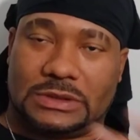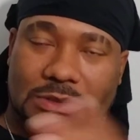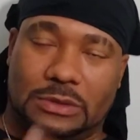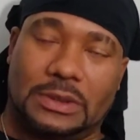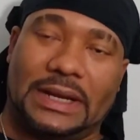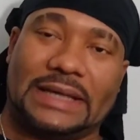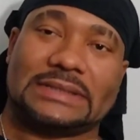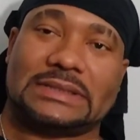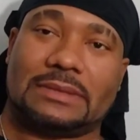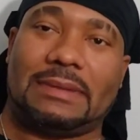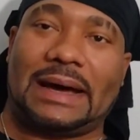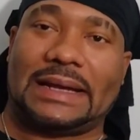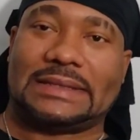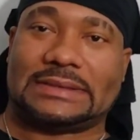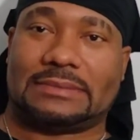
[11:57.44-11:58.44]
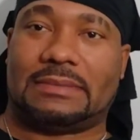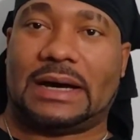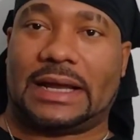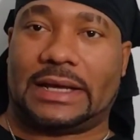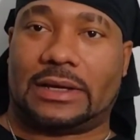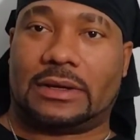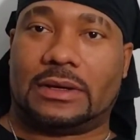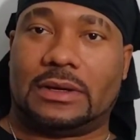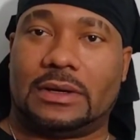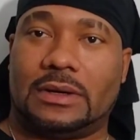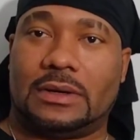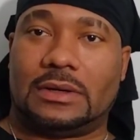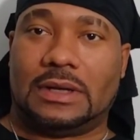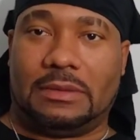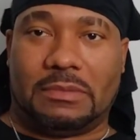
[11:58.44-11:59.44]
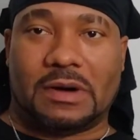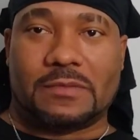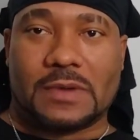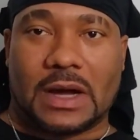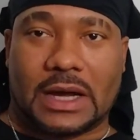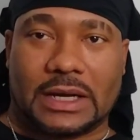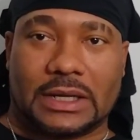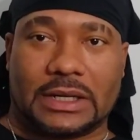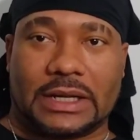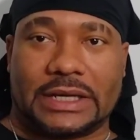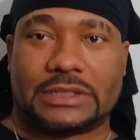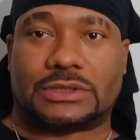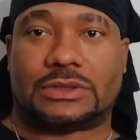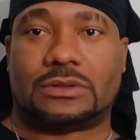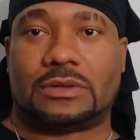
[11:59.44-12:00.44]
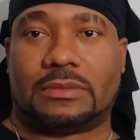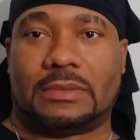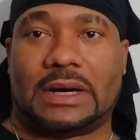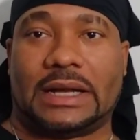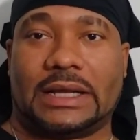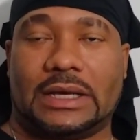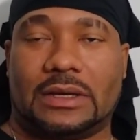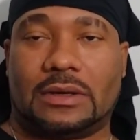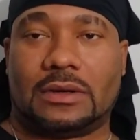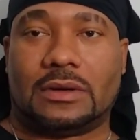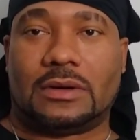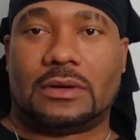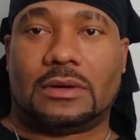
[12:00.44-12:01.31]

You lend somebody some money. The motherfucker that lent you the money.